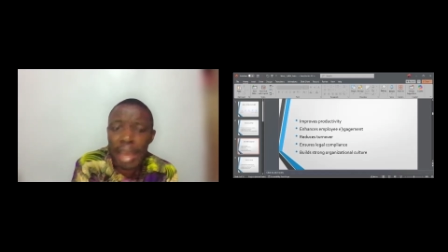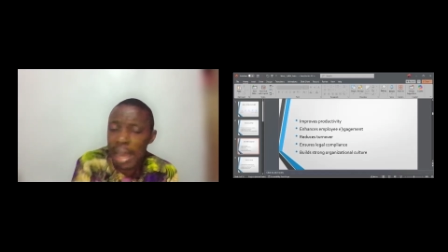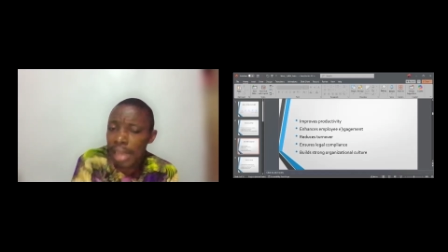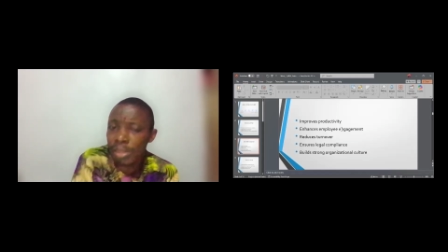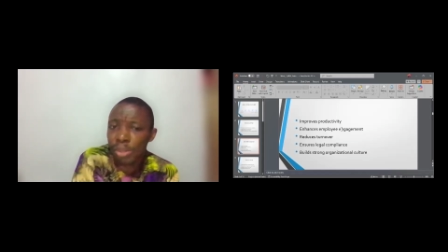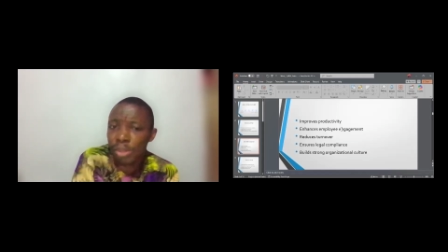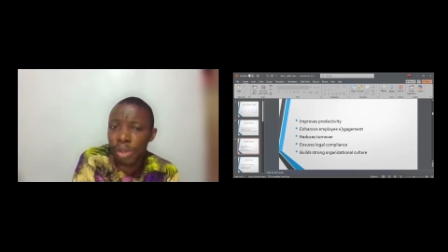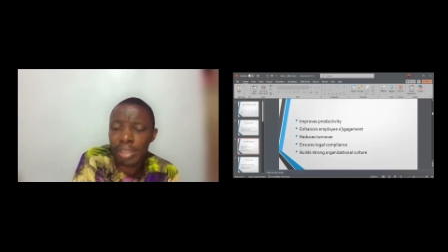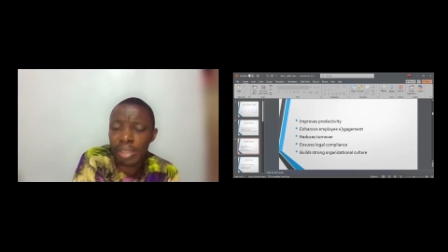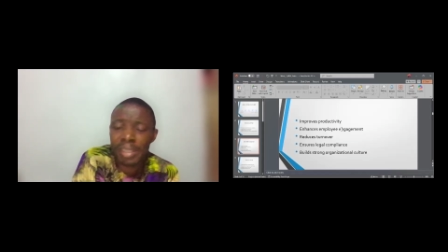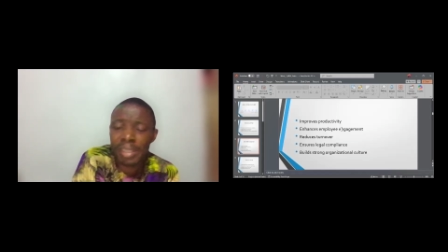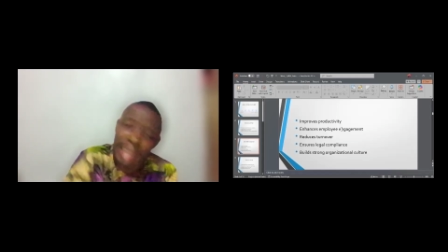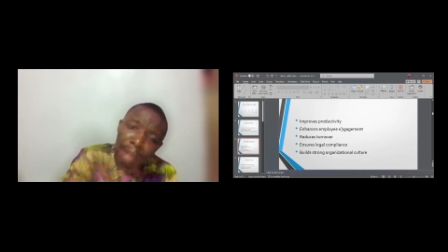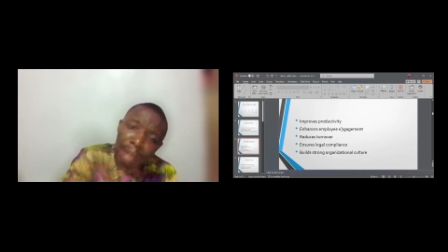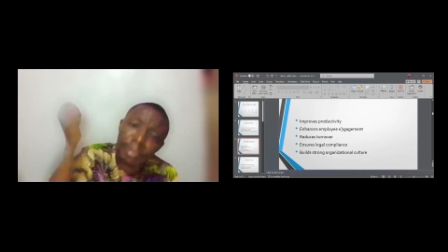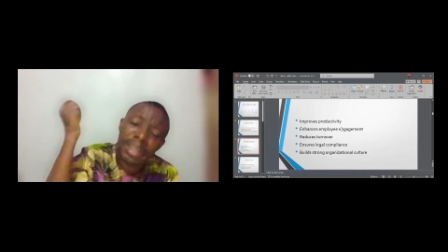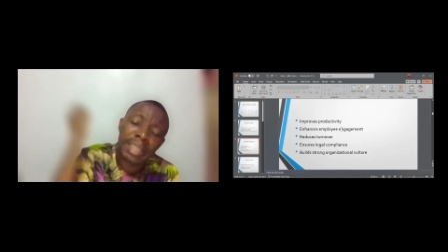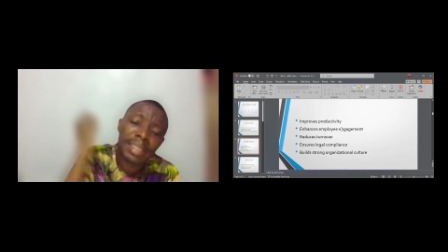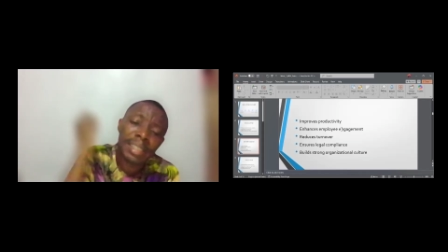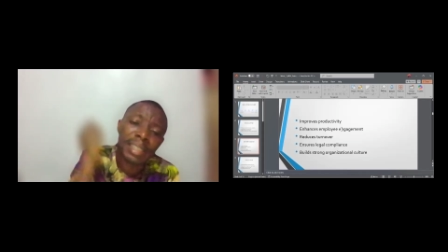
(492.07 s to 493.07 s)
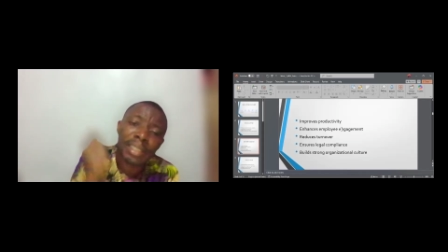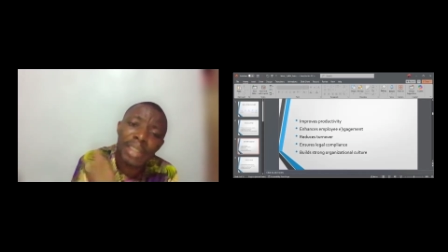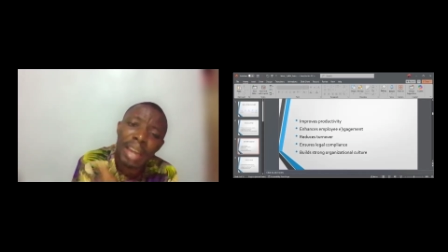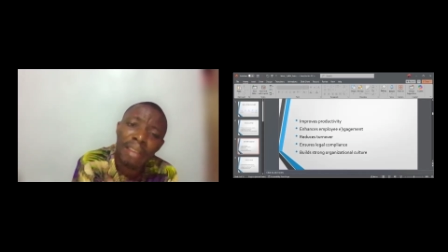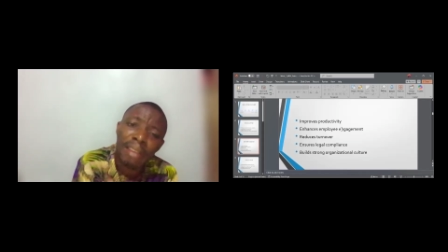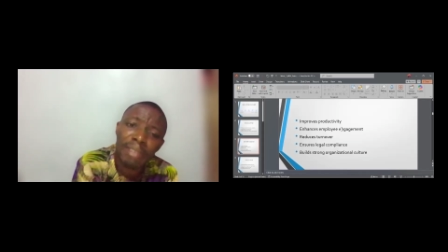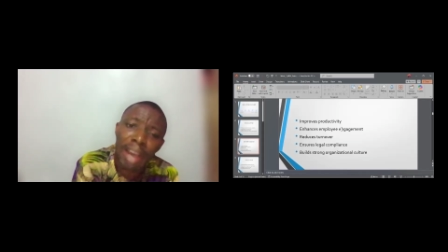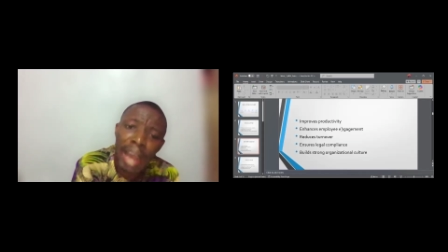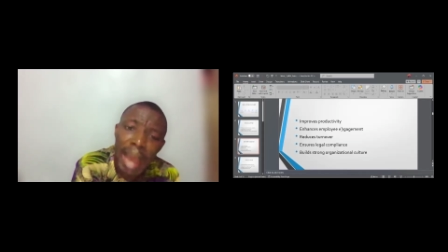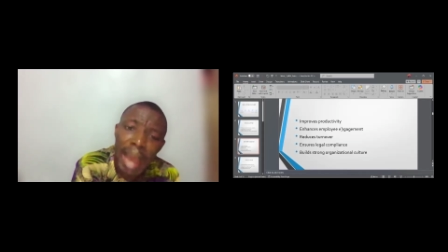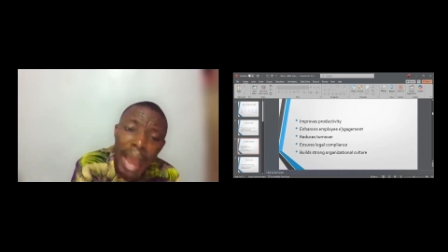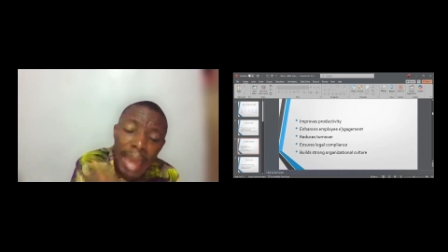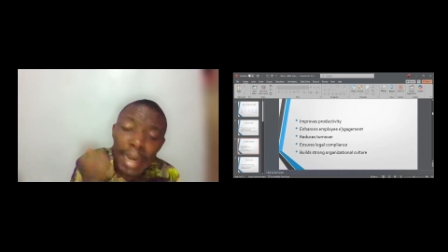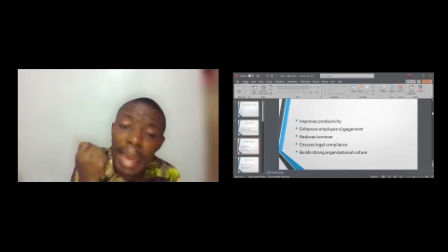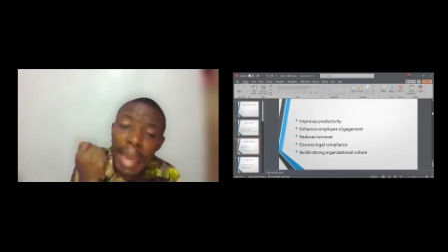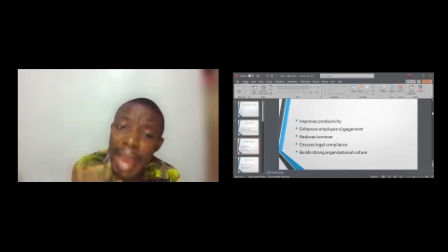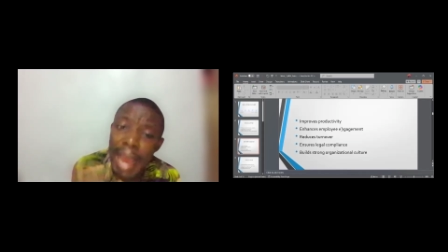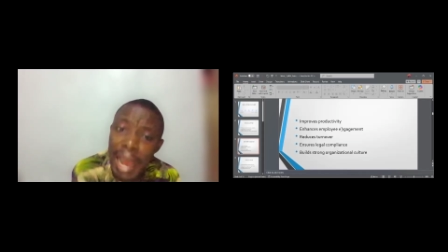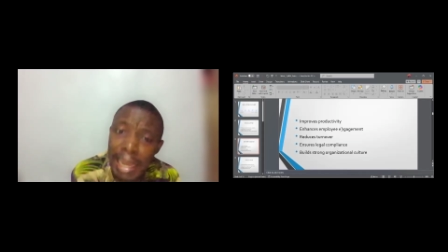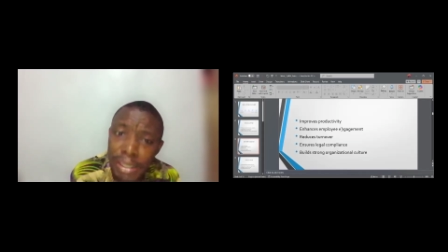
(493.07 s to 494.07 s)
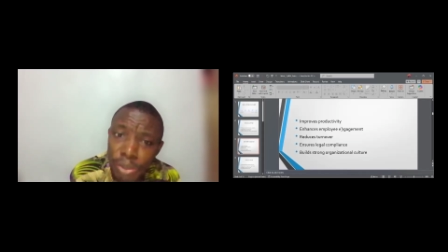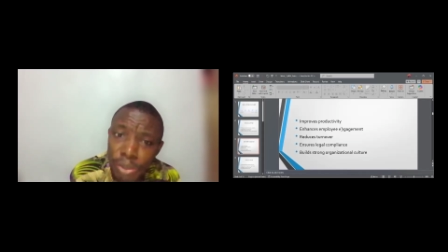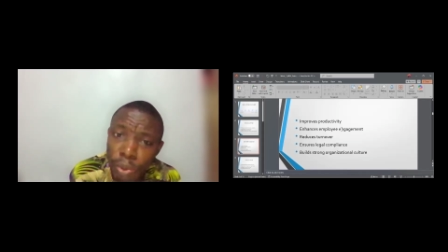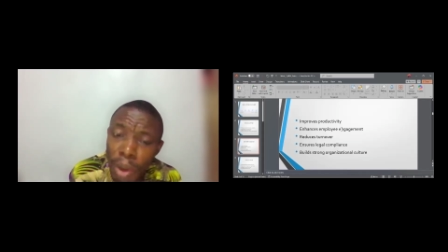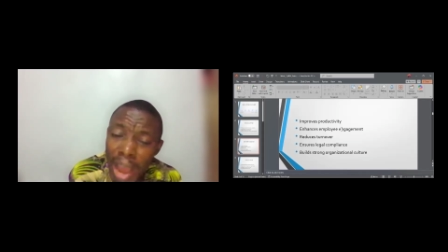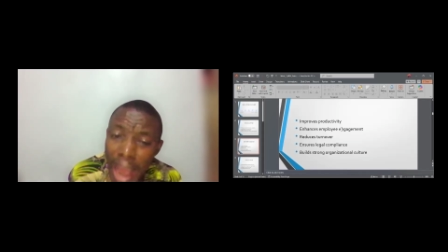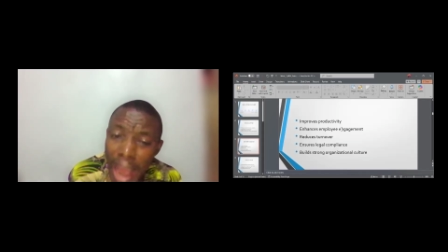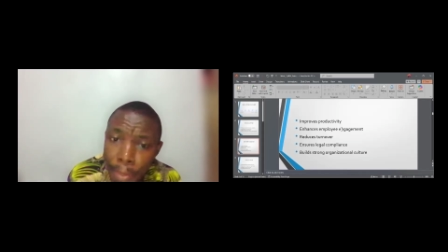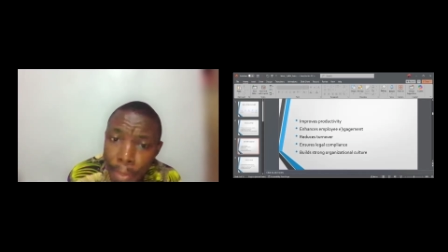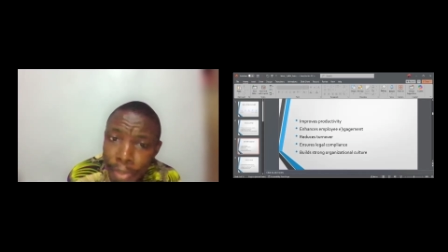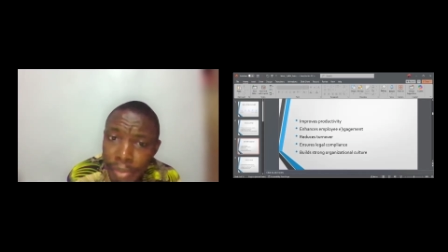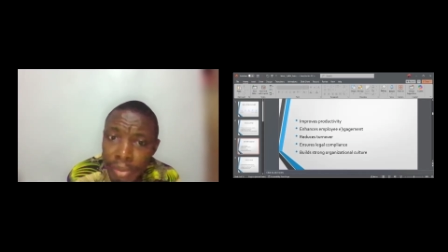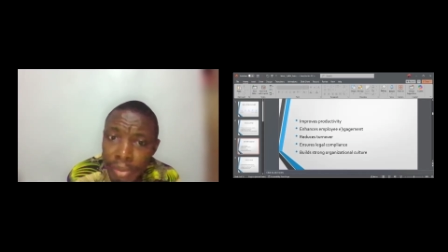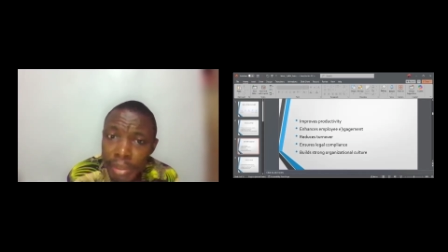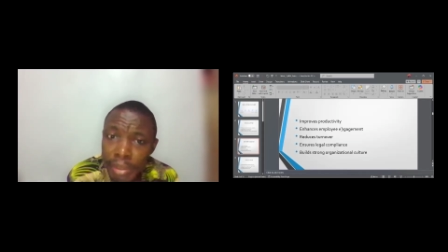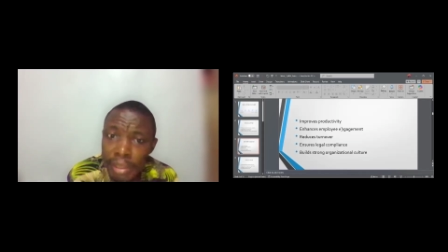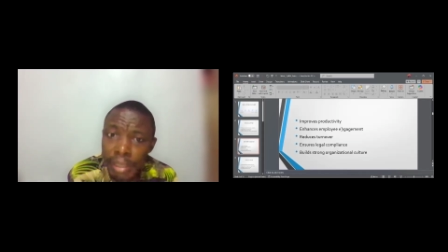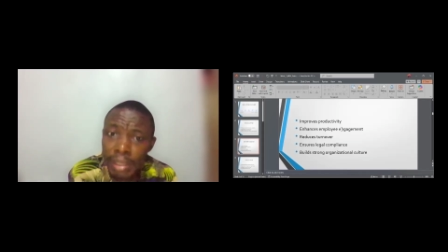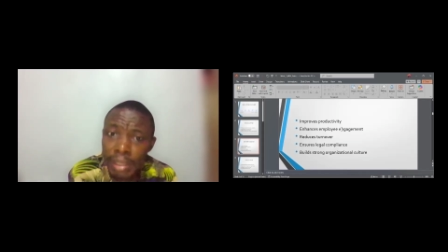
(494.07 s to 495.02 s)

I should just terminate the driver. And that's what happened.